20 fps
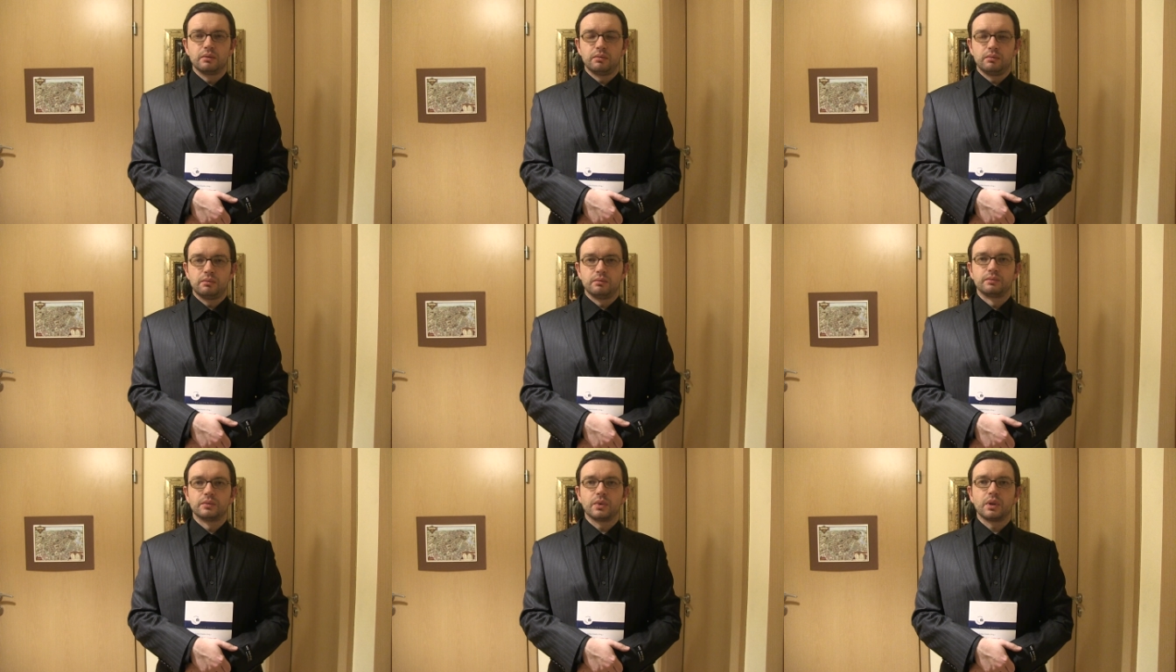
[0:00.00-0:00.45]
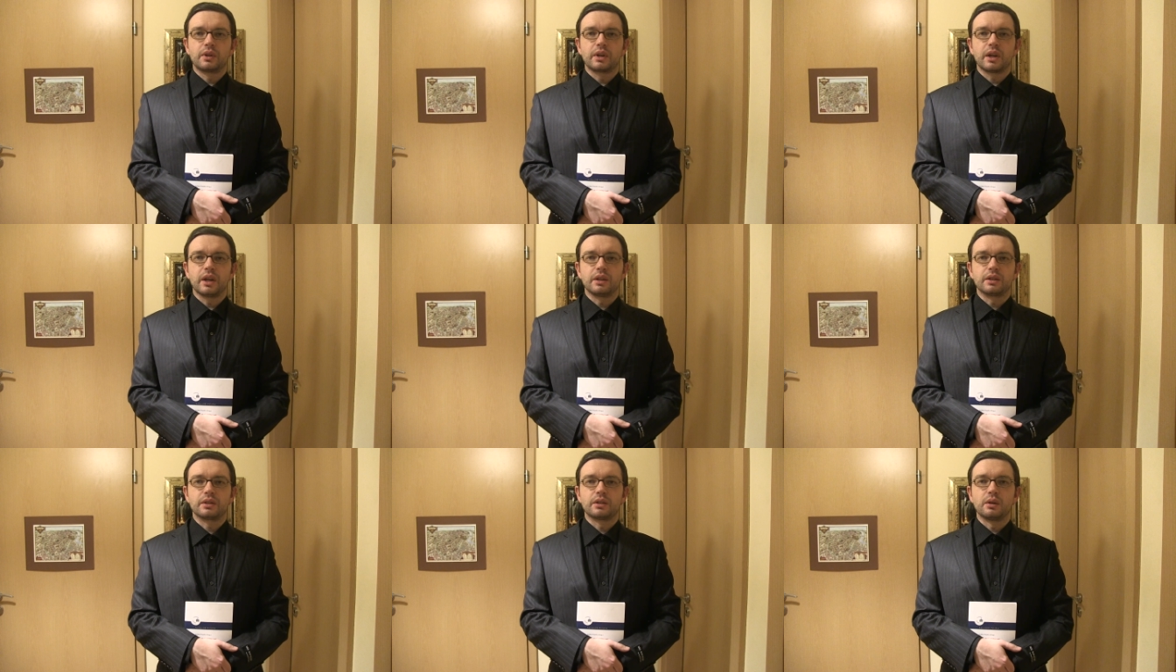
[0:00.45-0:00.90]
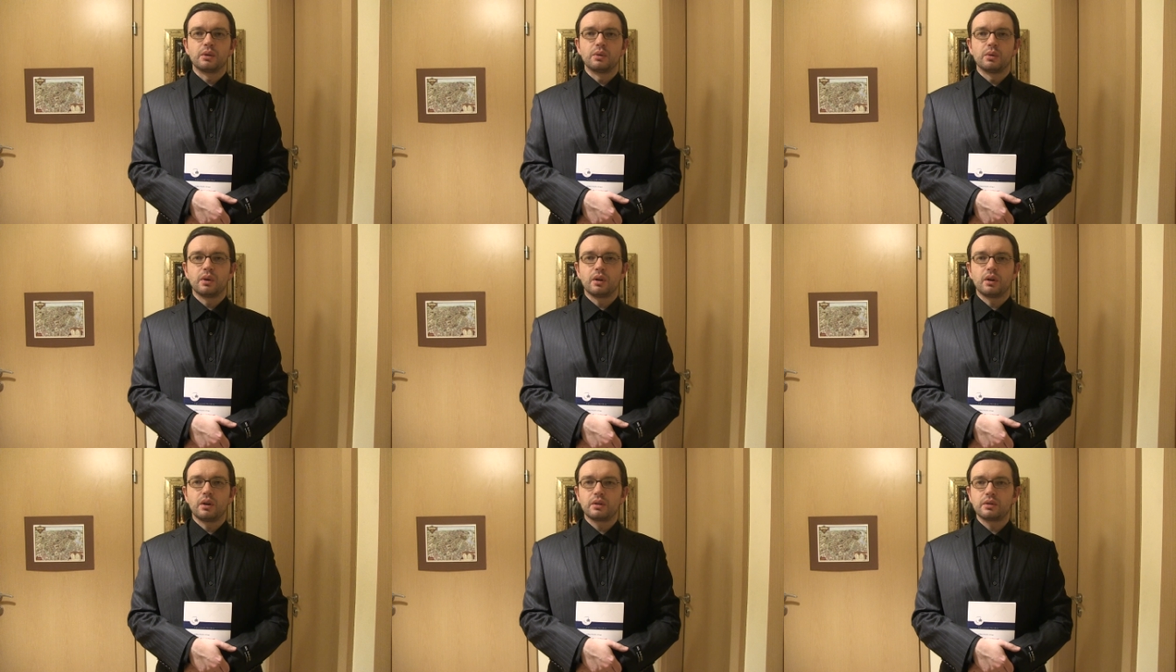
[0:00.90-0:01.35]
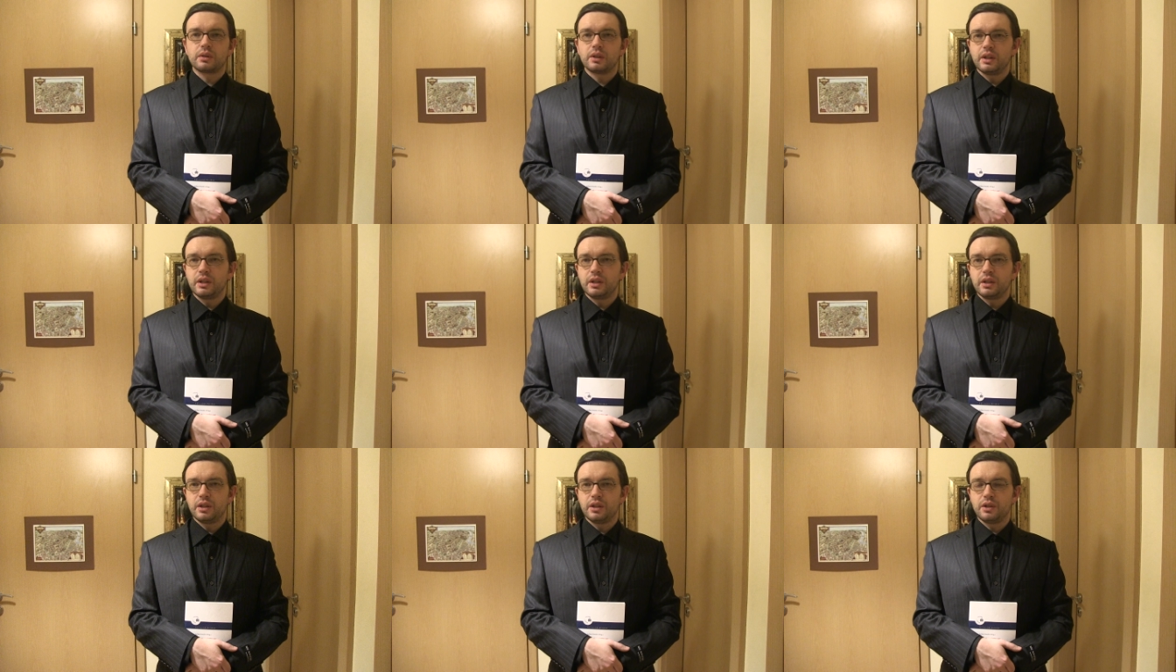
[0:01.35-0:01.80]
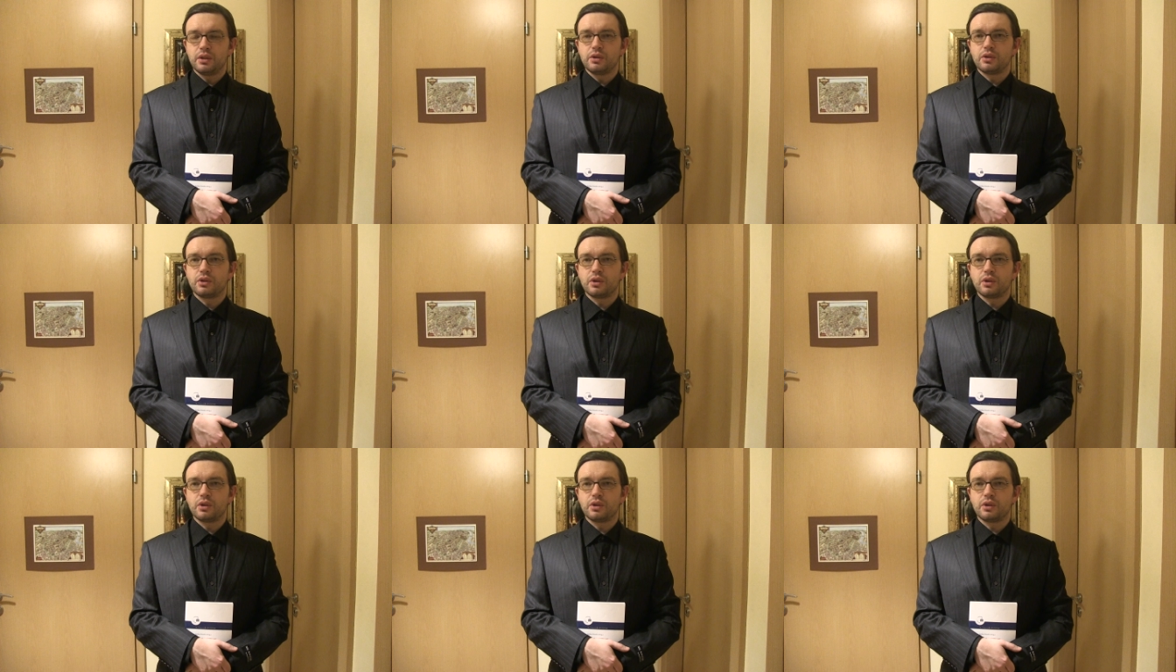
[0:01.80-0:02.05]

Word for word: okay, so only in